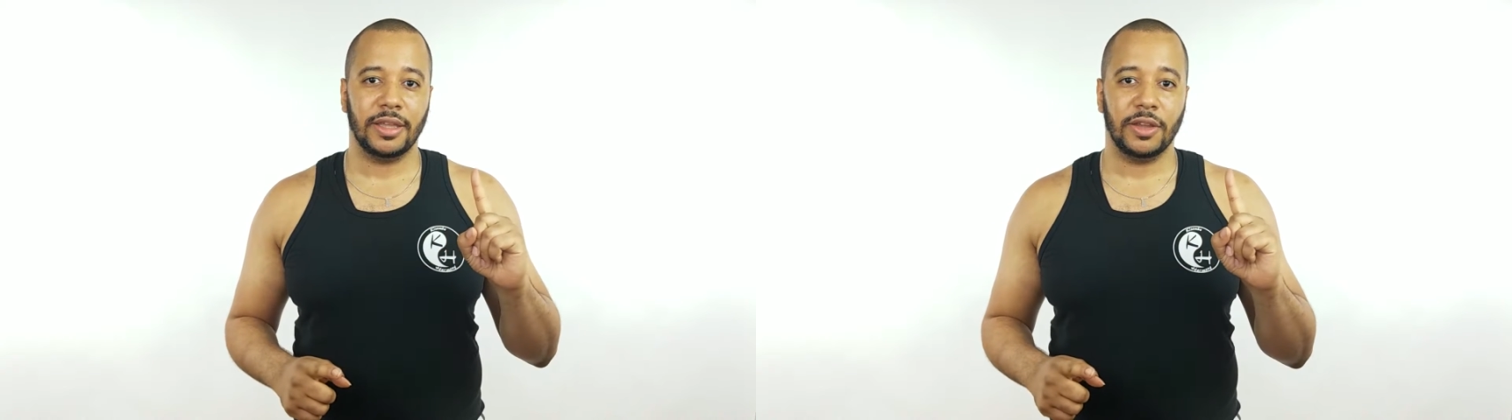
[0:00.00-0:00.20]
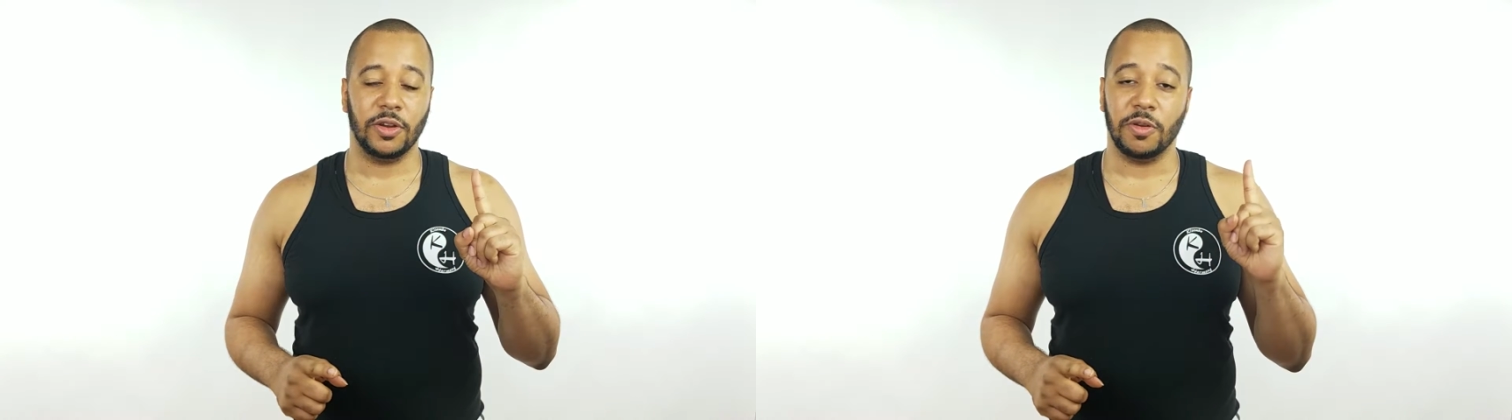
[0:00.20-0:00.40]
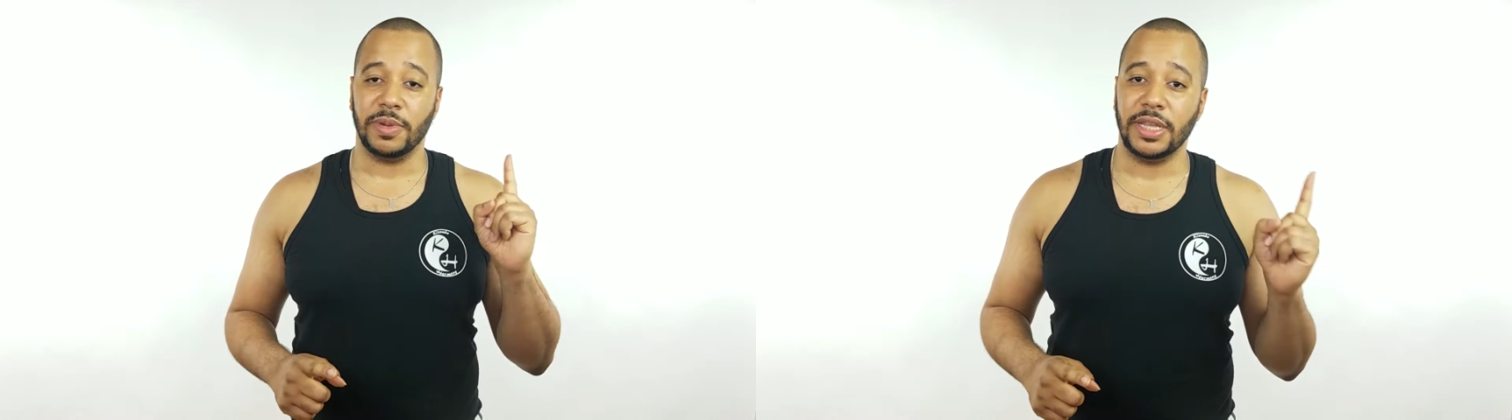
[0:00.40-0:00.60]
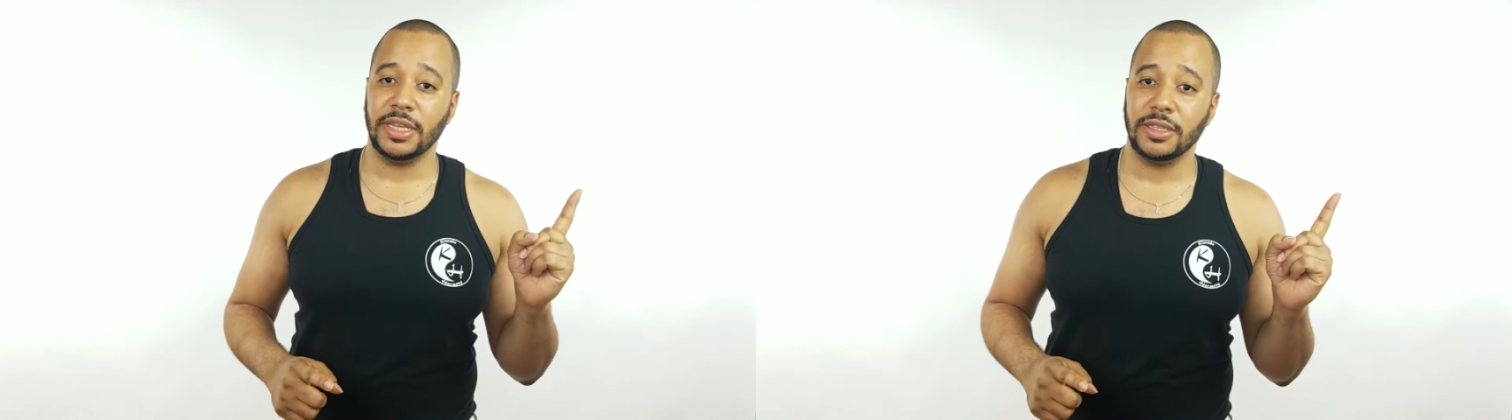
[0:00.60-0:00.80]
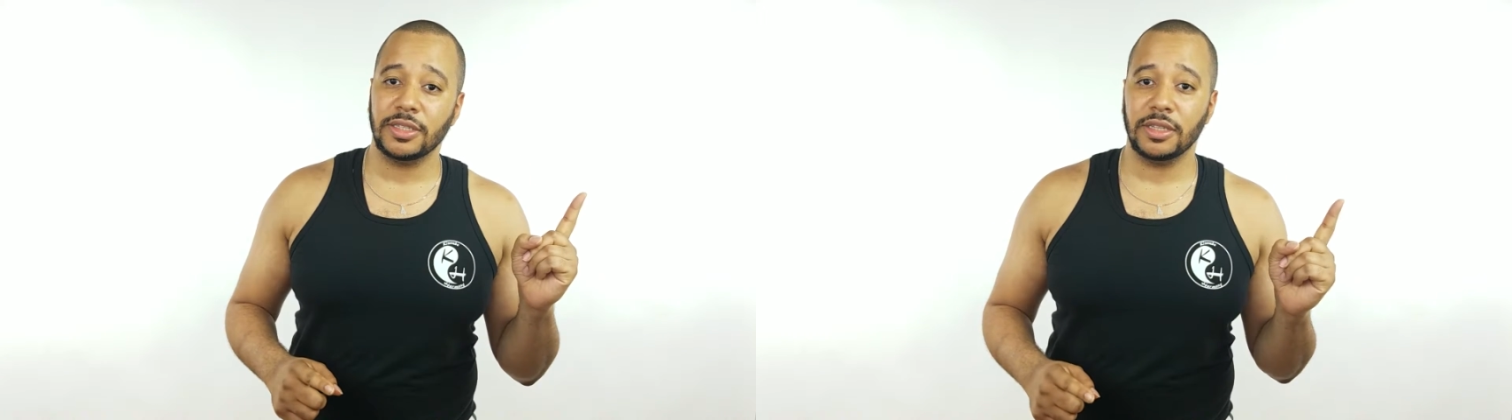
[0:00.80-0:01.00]
urban
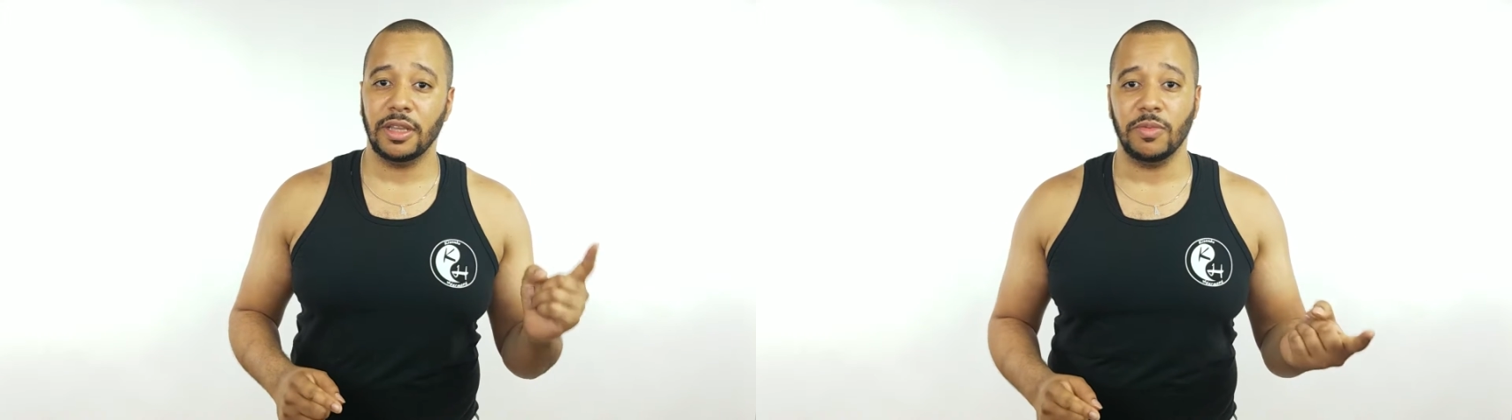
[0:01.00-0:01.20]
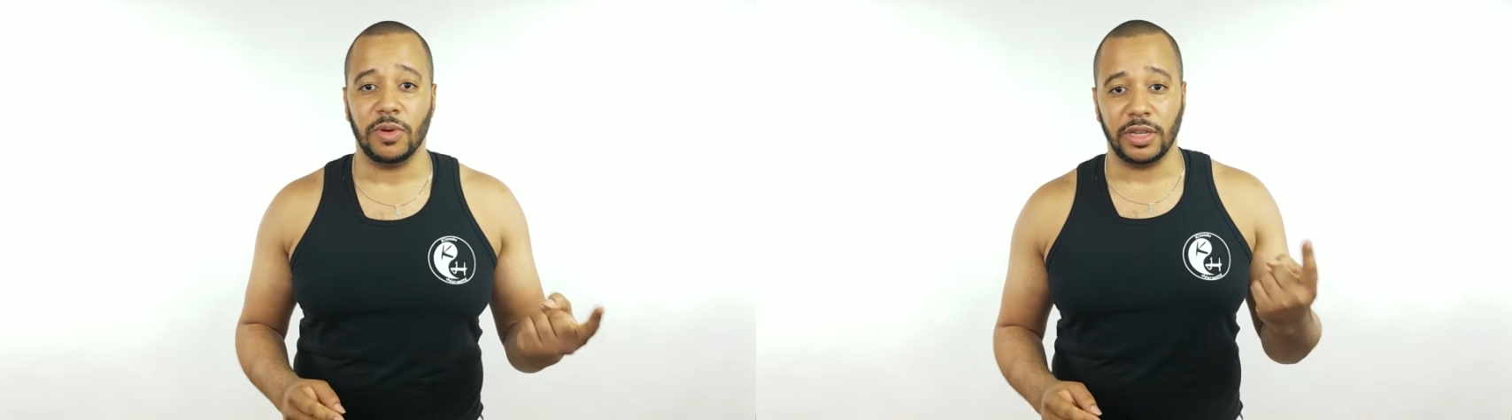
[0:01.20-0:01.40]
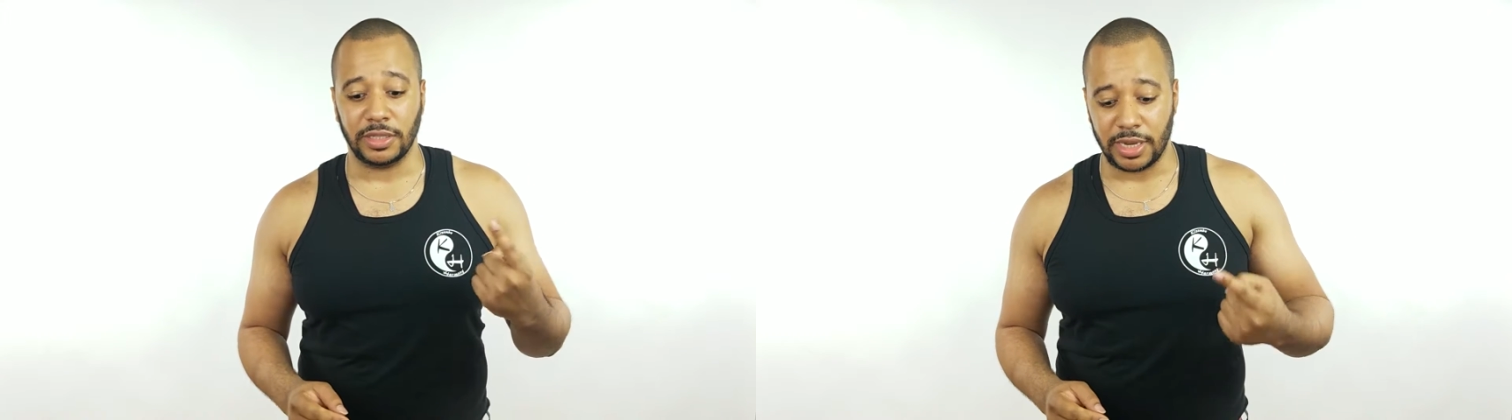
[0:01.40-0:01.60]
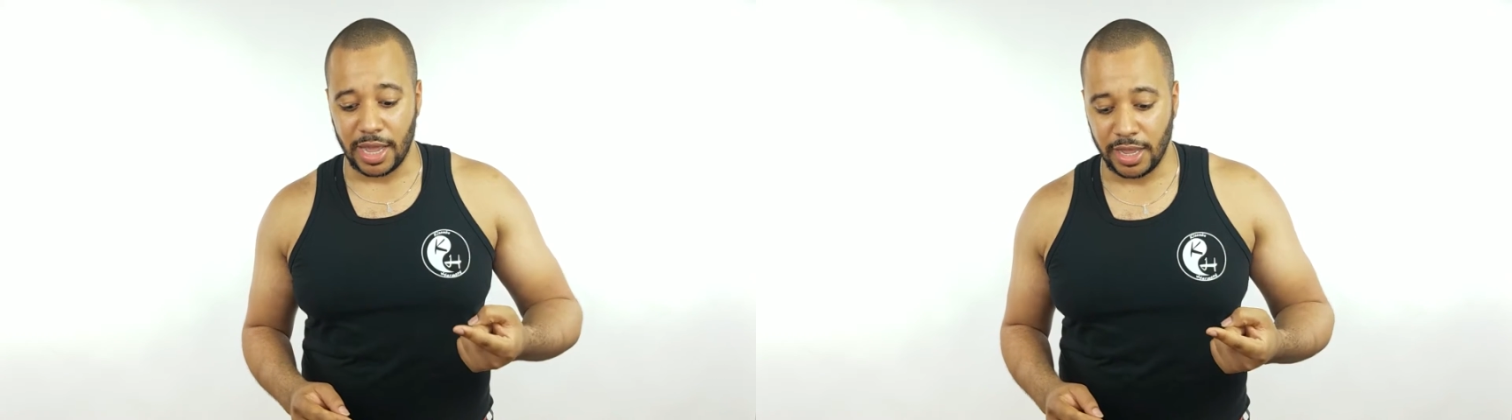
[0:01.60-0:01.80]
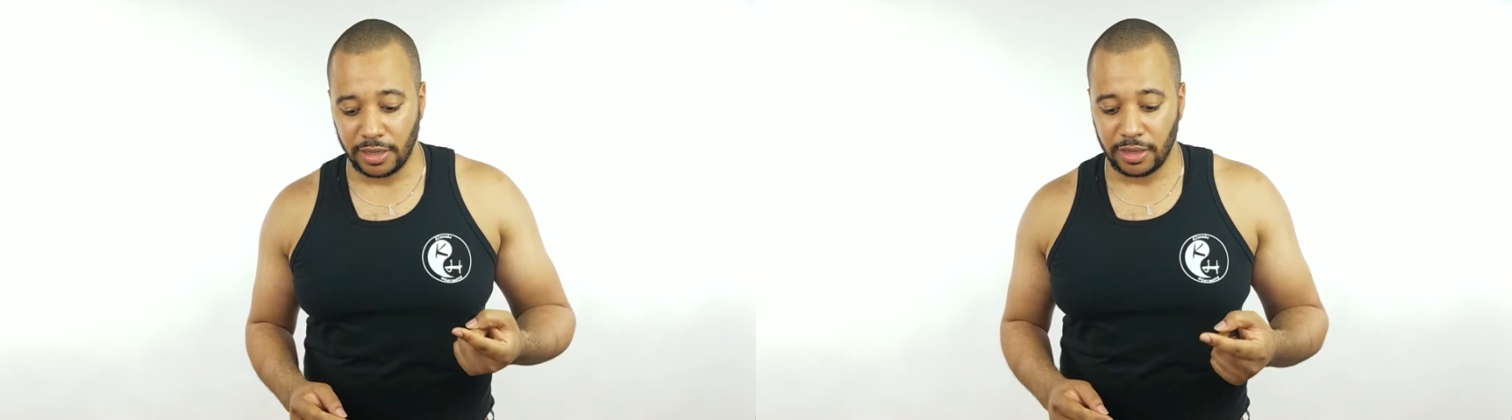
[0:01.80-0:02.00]
is and what it's
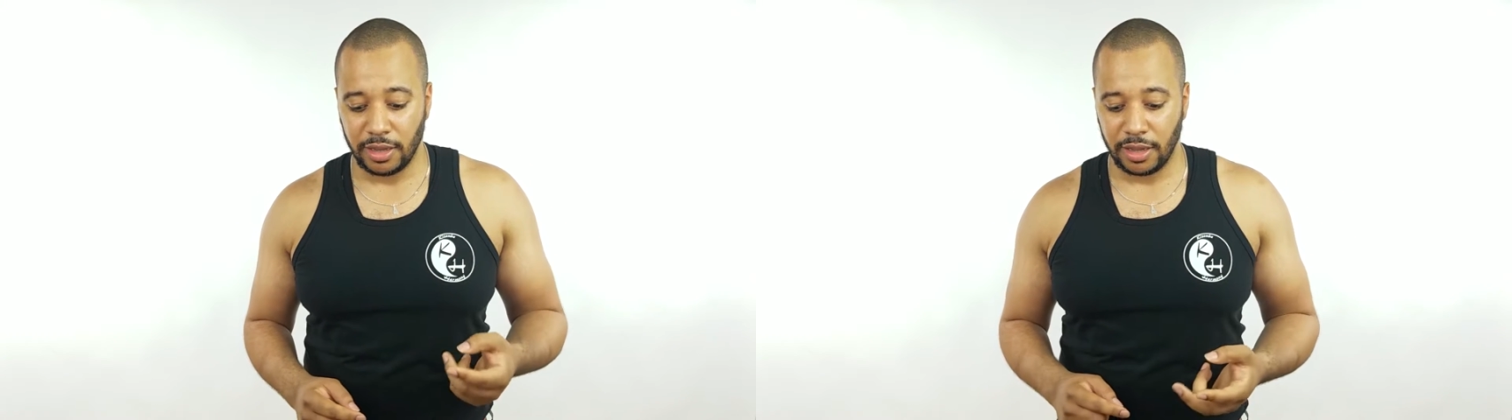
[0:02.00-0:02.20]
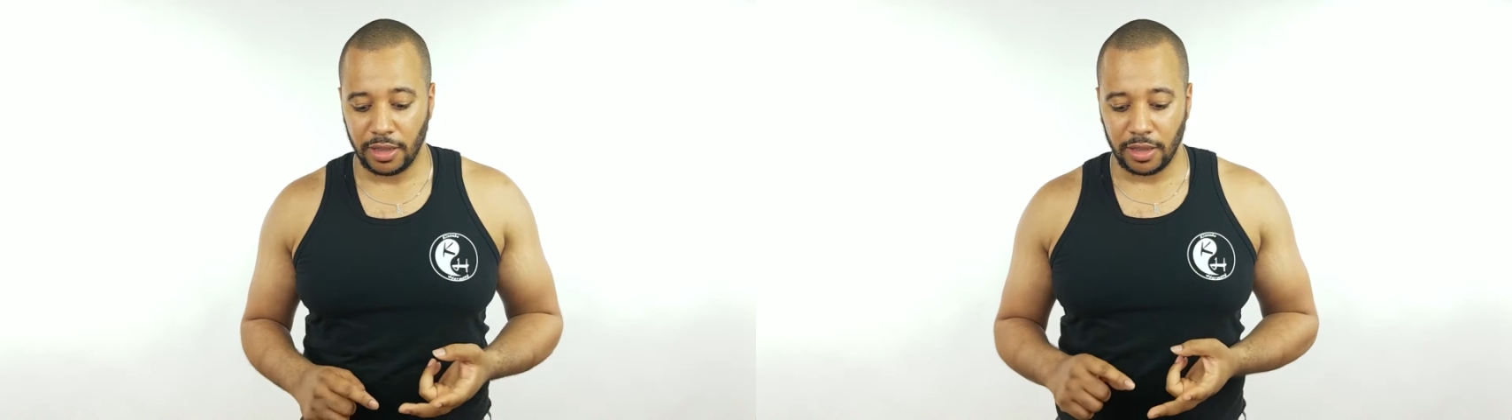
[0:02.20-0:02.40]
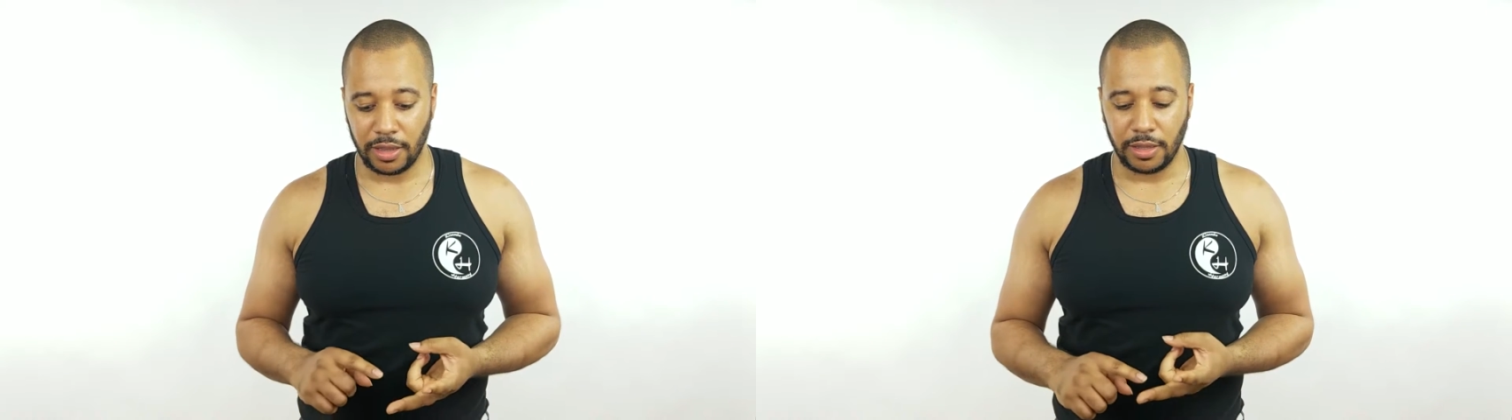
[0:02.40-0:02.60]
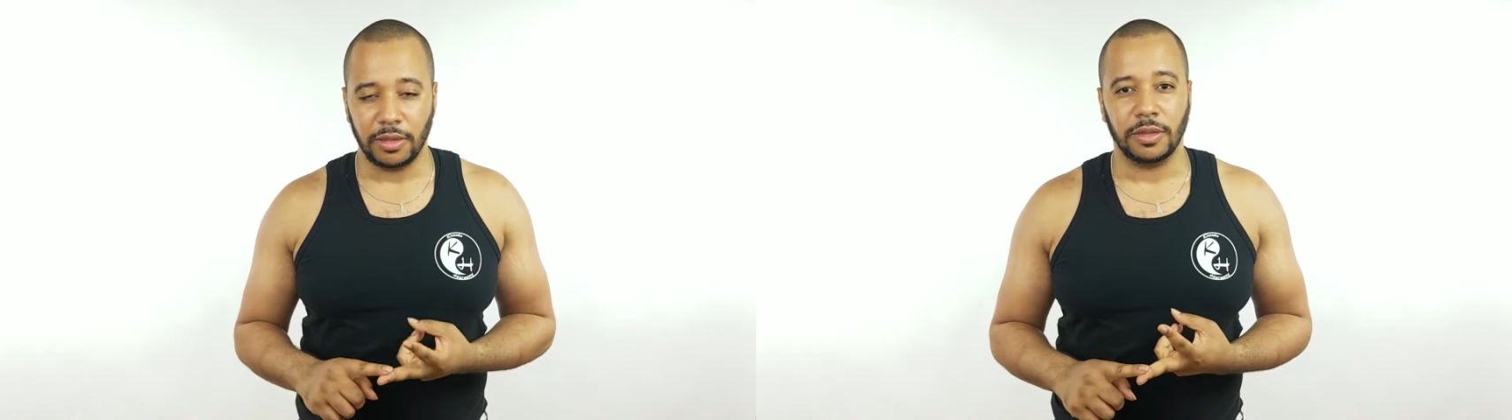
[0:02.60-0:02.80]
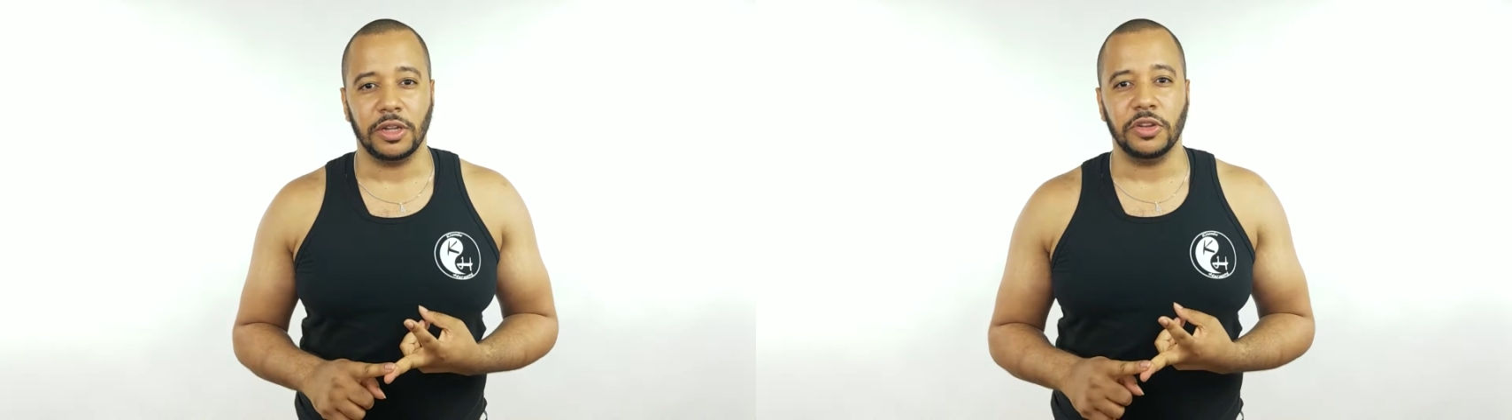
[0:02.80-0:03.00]
not. I'm
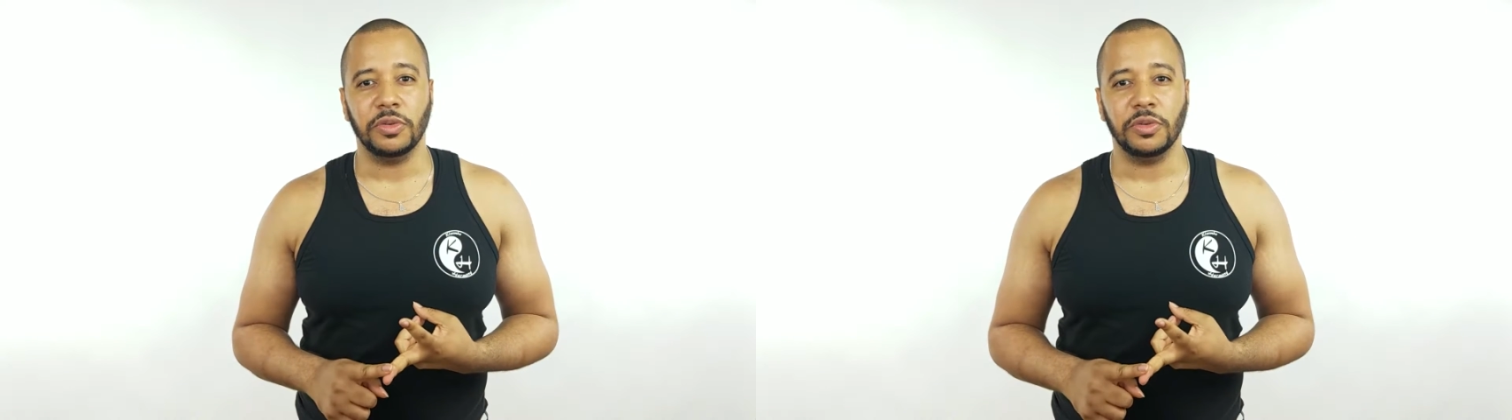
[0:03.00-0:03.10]
going to do a